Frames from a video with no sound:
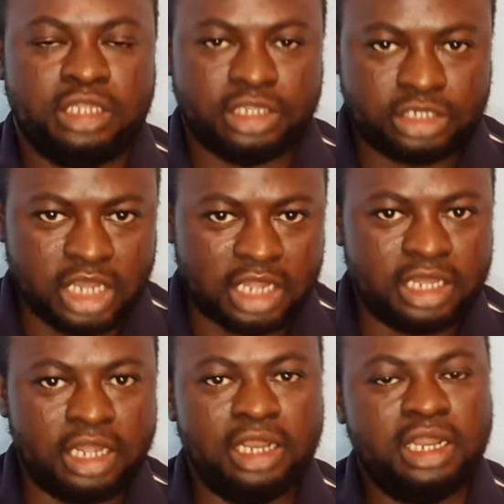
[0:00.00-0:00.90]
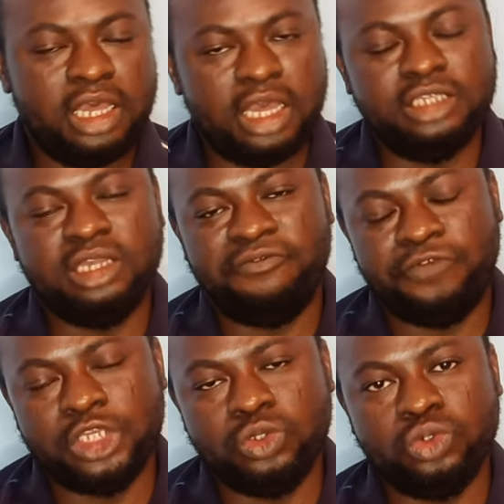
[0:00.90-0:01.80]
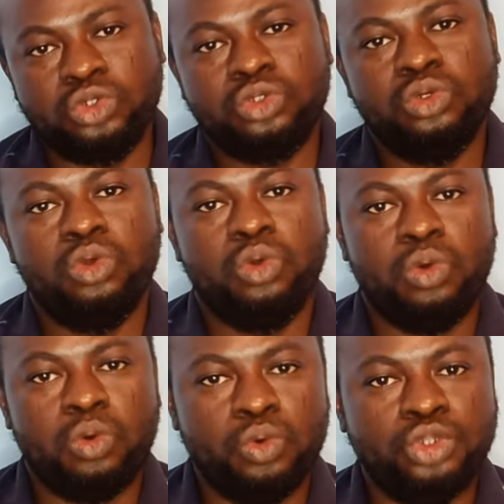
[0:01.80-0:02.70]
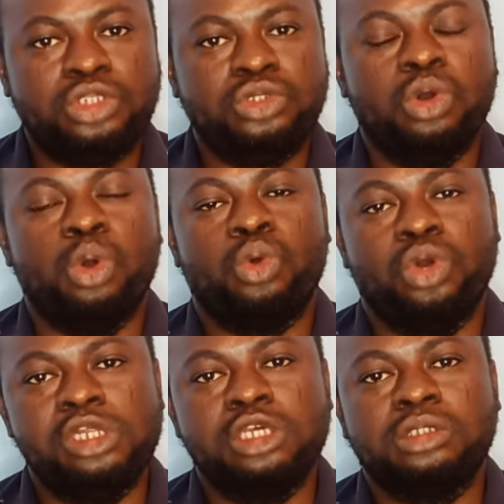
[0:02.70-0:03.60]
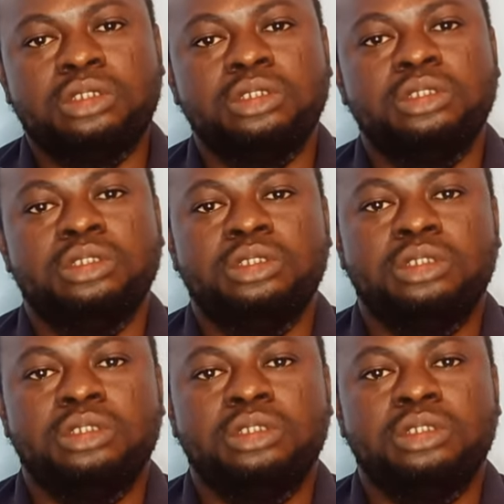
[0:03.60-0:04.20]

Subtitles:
the channel and the videos with your colleagues.